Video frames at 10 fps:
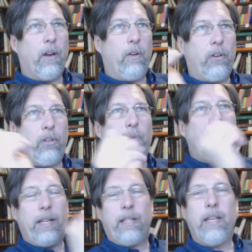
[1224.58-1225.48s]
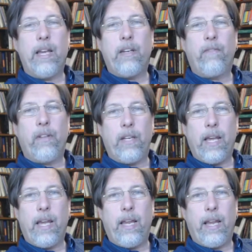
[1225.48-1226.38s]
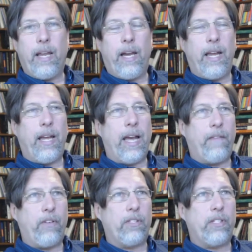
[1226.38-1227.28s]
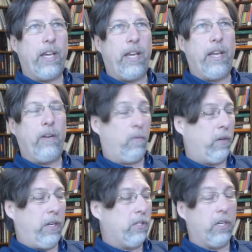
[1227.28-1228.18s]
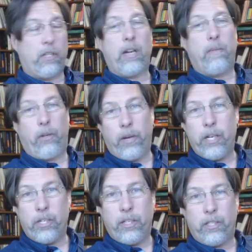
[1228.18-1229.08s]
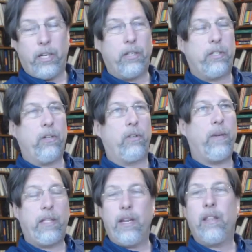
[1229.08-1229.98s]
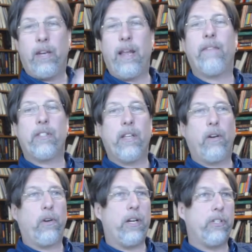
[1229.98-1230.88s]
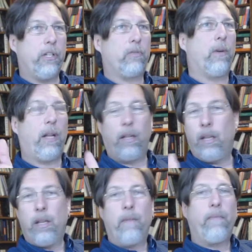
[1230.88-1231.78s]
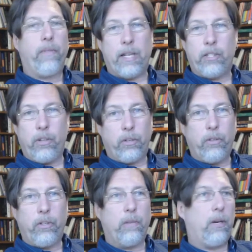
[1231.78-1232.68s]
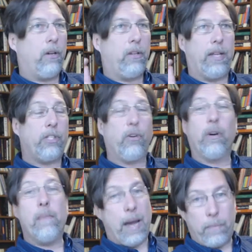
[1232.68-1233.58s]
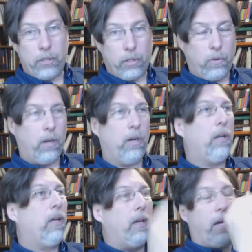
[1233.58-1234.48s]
You know, do we at the end of the day have to say, and he's going to talk about creationists here, so do we at the end of the day have to say to creationists, well, that's your truth about it, that's your map, as it were,